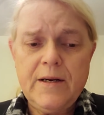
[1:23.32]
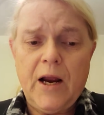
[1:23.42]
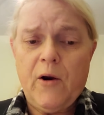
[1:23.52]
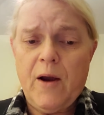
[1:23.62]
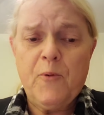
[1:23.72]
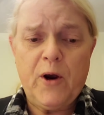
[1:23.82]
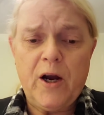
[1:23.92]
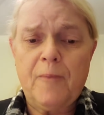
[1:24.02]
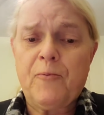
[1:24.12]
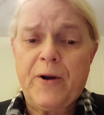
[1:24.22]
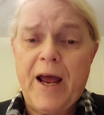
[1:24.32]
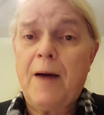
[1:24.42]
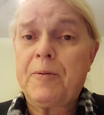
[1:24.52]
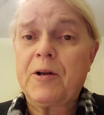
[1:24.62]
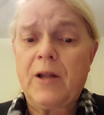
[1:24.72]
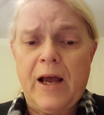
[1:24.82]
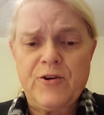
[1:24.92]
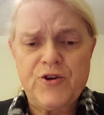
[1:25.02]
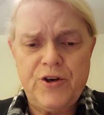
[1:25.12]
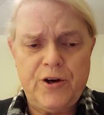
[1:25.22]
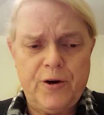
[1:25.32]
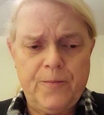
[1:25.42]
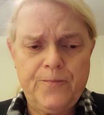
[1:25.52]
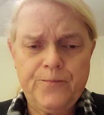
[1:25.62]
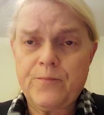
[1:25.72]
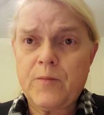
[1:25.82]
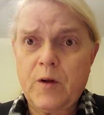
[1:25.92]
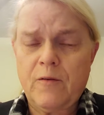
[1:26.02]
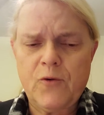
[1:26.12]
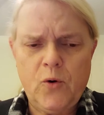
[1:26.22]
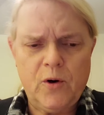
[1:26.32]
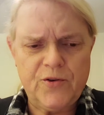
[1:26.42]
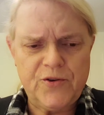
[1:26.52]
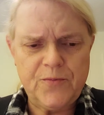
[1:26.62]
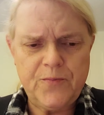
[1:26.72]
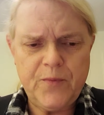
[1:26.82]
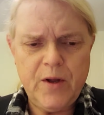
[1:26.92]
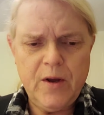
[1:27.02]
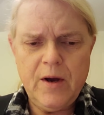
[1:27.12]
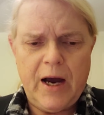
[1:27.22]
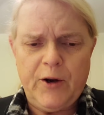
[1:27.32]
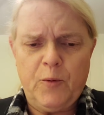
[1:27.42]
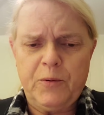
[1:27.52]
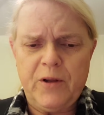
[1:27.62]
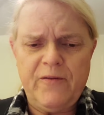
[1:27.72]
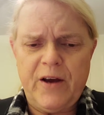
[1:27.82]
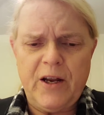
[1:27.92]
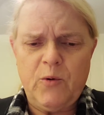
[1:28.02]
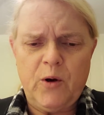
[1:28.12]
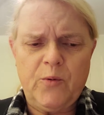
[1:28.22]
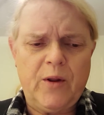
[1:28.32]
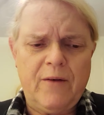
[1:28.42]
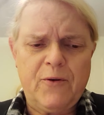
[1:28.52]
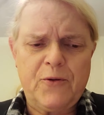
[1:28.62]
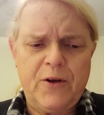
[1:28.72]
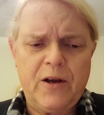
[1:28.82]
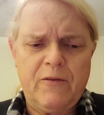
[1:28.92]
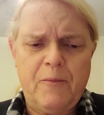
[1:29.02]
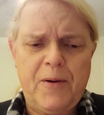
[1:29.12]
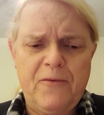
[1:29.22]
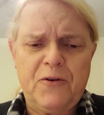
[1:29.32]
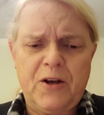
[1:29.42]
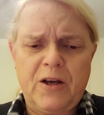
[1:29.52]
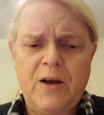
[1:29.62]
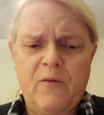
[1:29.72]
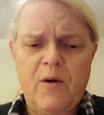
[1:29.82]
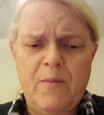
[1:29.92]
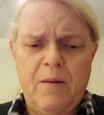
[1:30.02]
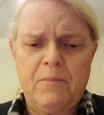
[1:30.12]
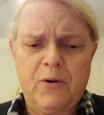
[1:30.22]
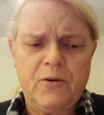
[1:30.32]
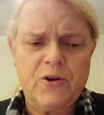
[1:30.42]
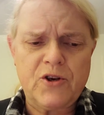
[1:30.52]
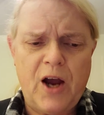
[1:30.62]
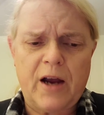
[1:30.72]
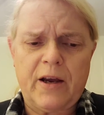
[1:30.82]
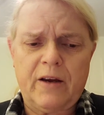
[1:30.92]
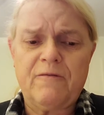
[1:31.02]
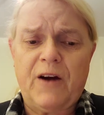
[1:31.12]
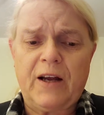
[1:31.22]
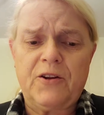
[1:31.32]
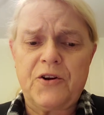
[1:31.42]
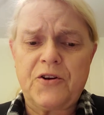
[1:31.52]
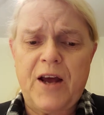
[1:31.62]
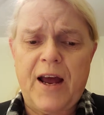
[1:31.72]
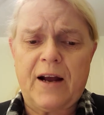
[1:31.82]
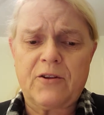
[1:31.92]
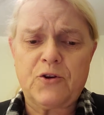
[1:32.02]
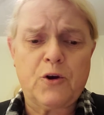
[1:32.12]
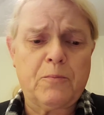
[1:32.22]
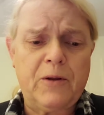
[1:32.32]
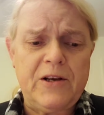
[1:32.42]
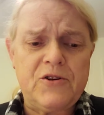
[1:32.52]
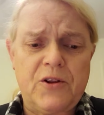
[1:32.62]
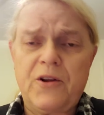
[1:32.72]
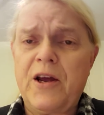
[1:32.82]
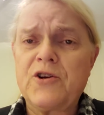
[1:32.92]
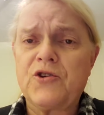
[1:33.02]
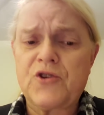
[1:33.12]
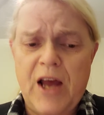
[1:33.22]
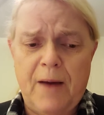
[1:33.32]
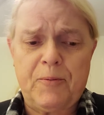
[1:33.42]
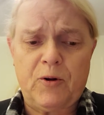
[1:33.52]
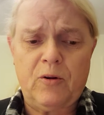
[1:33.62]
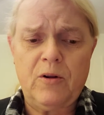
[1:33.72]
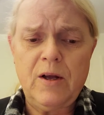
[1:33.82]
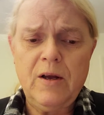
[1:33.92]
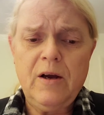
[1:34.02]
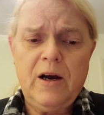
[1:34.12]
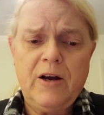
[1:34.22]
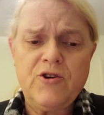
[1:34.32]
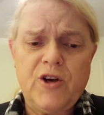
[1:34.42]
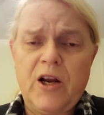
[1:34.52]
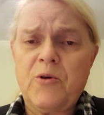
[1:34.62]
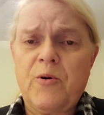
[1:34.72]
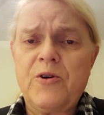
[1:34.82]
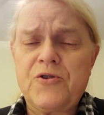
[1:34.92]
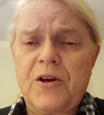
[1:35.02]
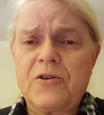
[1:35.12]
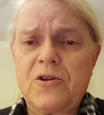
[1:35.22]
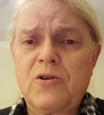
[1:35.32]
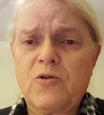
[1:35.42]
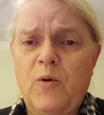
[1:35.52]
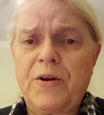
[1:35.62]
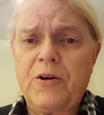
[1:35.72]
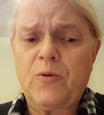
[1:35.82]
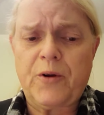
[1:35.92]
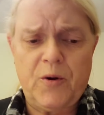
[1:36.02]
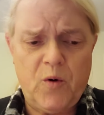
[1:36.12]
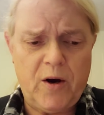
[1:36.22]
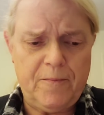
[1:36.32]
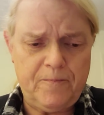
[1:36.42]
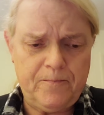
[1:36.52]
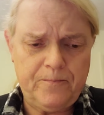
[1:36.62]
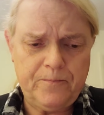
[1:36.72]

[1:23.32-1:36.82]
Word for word: Dare I bring up what happened last year? Of course. I don't believe anyone will ever think of Epiphany and not remember the shocking and violent attack that took place on the nation's capital on January 6, 2021.